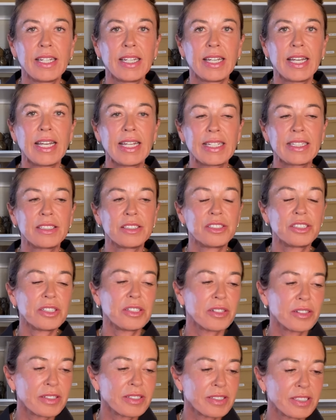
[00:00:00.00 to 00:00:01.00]
And
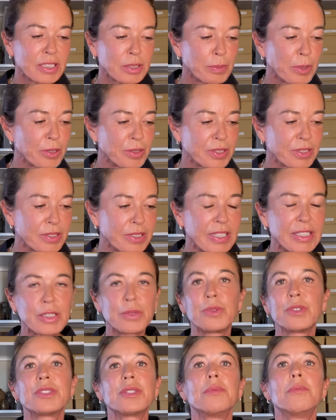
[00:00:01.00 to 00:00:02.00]
I suppose that's
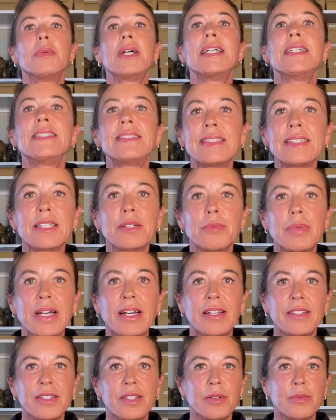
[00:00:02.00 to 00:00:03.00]
what's amazing
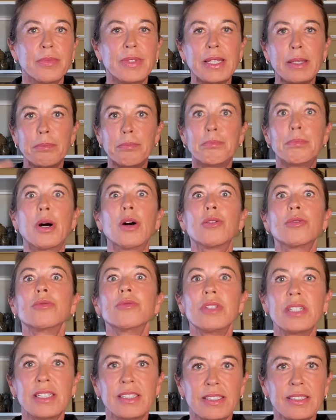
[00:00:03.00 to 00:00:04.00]
about them, their
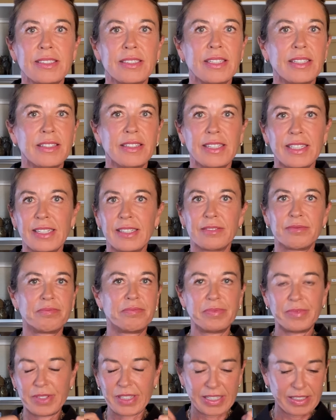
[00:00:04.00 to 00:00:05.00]
boldness and
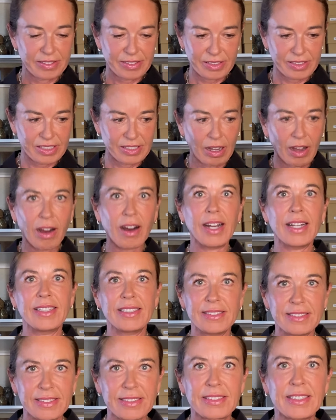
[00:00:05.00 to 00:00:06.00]
their
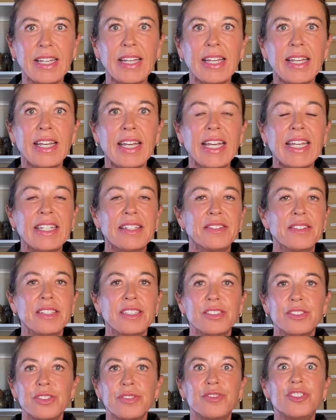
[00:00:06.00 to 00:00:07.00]
size and the
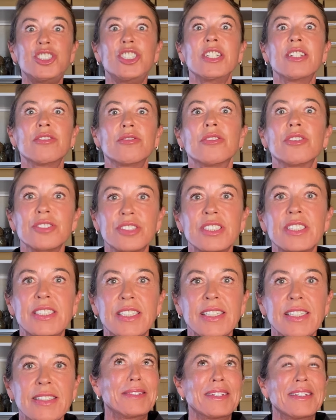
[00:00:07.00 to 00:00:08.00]
sort of
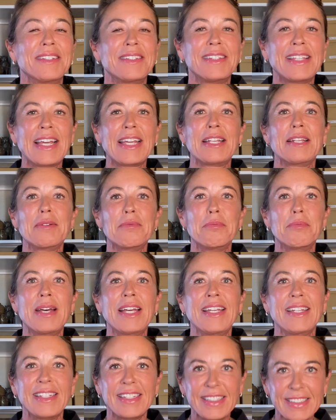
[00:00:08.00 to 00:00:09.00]
generosity that
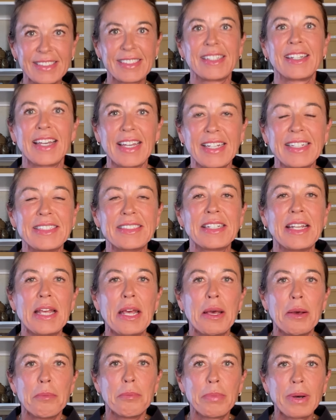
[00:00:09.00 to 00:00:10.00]
may indicate.
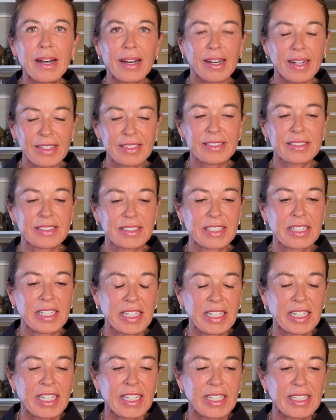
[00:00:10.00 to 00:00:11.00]
But
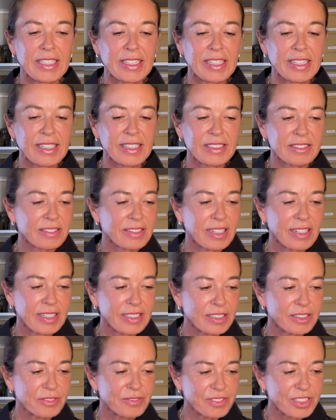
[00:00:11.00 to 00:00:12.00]
in a kind
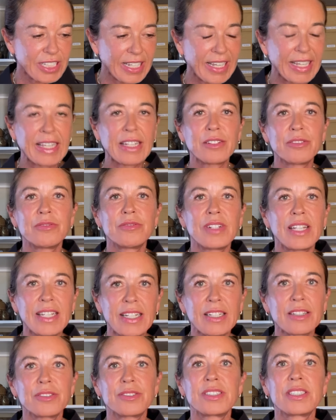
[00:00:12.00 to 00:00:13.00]
of
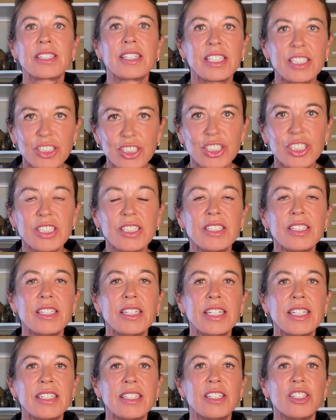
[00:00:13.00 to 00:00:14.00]
townhouse kitchen,
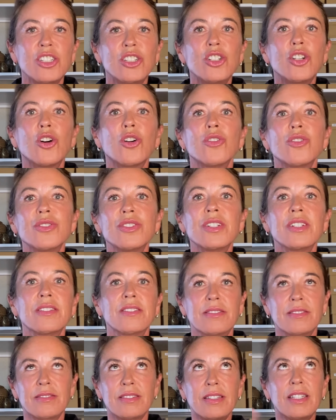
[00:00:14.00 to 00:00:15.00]
in a
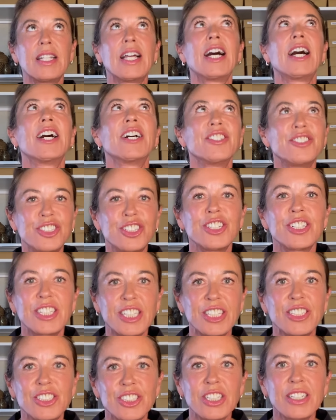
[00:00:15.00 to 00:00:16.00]
non-large
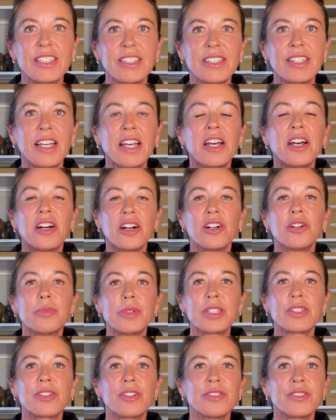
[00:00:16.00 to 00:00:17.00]
kitchen, oh
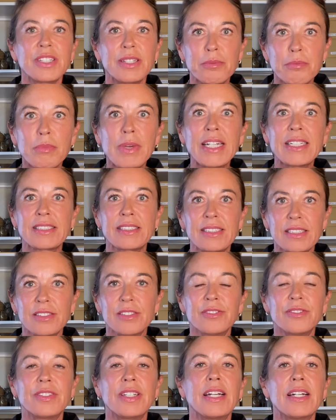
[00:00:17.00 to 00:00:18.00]
my God, they're
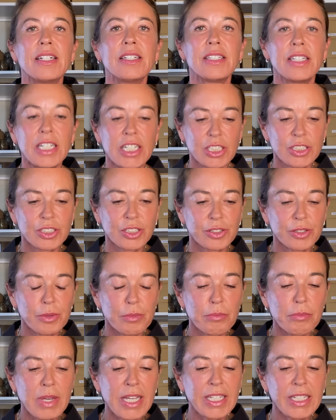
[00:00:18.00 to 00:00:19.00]
massive. Yeah. So the
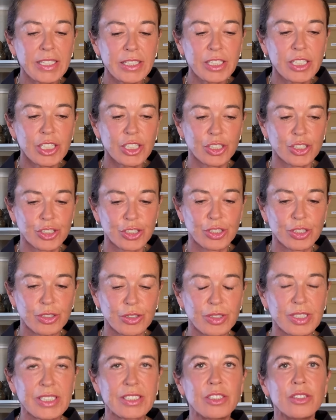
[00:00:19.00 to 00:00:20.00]
main issue
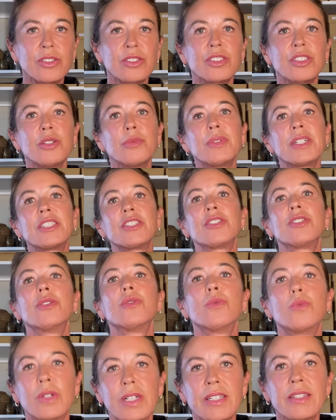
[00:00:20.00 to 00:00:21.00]
is not so much the
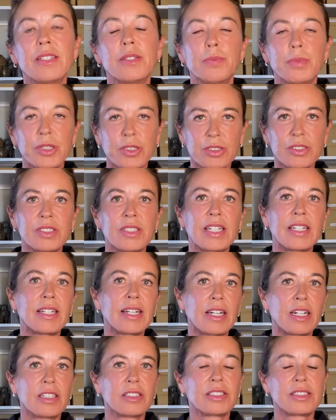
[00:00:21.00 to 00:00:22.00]
width, because they
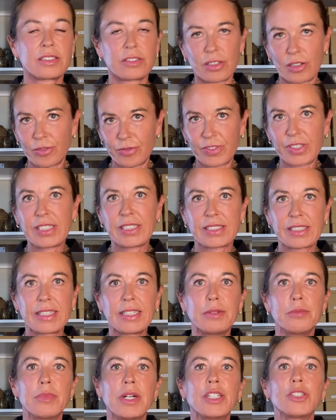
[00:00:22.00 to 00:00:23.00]
are obviously
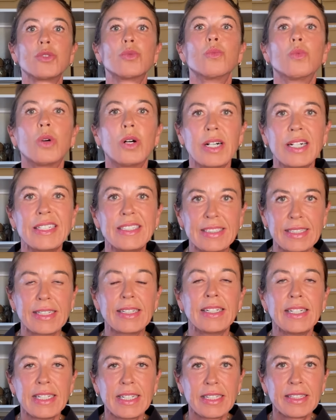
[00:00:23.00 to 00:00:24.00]
much wider
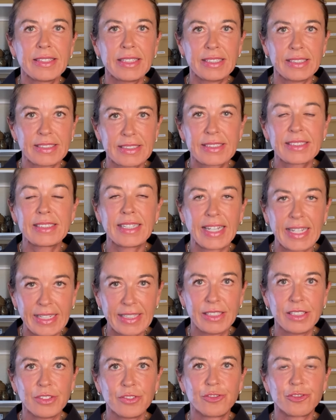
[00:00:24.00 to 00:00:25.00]
than a
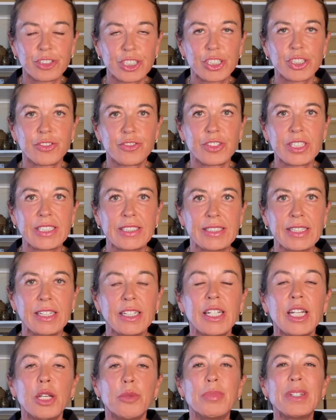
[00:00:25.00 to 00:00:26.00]
standard fridge freezer,
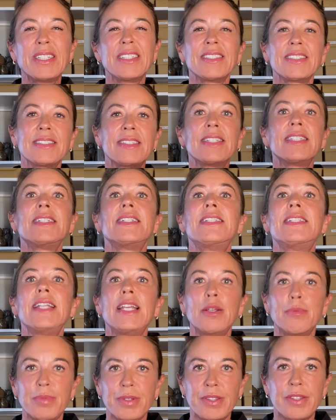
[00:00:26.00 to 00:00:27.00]
but it's the
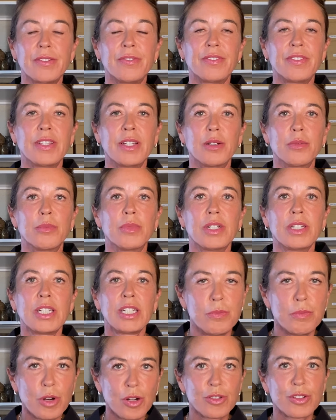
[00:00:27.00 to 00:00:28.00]
depth of them.
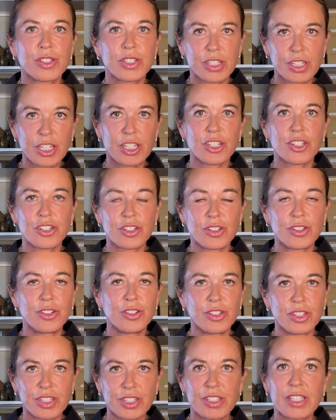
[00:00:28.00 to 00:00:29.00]
Most kitchen
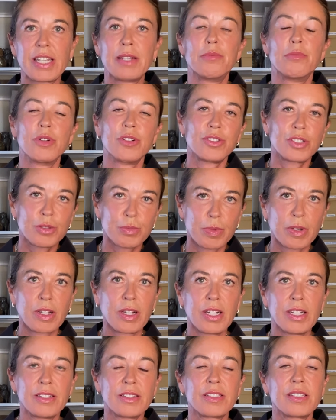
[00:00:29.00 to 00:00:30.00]
units and most
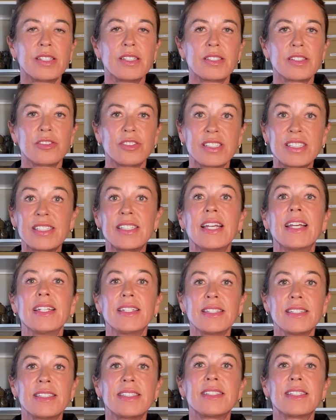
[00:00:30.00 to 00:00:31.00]
appliances are a
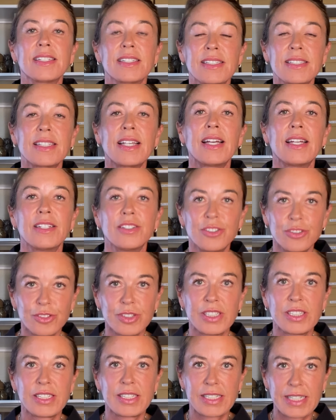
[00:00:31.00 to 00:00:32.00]
standard
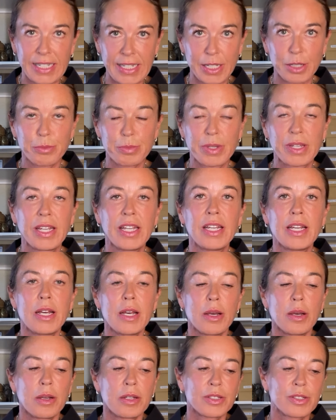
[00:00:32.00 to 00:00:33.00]
600 deep.
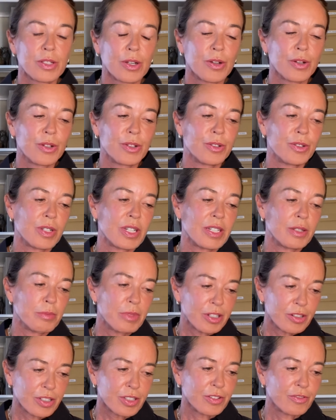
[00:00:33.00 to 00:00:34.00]
So an
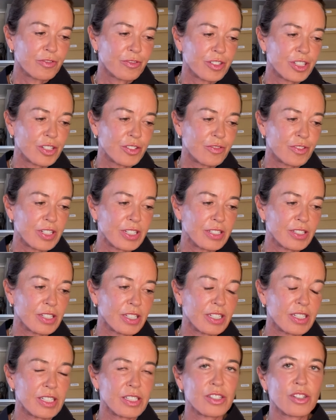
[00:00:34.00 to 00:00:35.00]
American fridge freezer
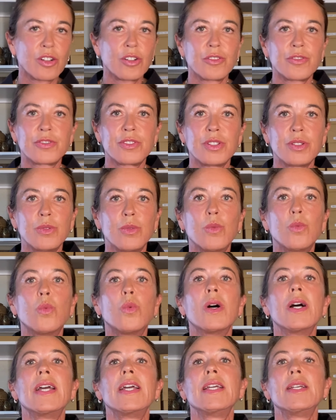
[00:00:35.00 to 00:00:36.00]
is often
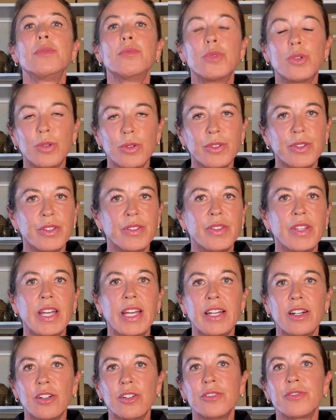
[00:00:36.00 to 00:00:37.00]
way more than
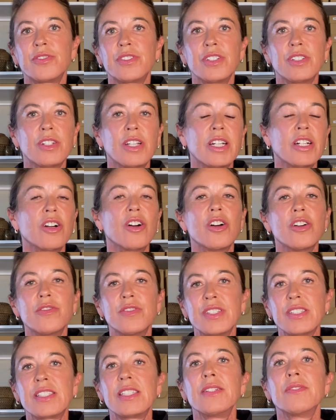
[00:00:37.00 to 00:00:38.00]
that, often like over
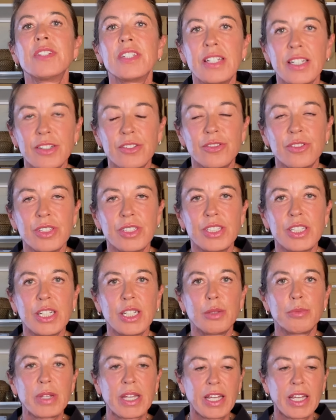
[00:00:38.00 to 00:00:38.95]
700 deep.